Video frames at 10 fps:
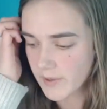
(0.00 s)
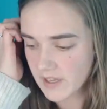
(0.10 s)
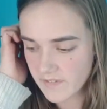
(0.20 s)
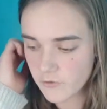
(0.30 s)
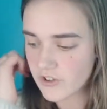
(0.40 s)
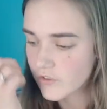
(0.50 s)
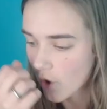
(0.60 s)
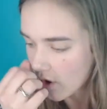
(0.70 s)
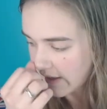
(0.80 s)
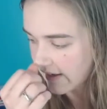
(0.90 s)
because if she's
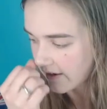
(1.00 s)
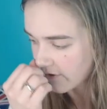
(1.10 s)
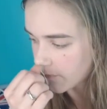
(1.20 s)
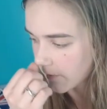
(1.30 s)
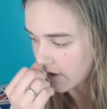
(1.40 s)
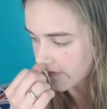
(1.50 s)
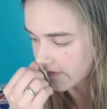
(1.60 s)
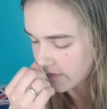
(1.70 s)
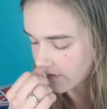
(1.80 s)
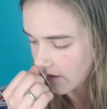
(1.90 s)
got here, it's
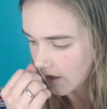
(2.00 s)
because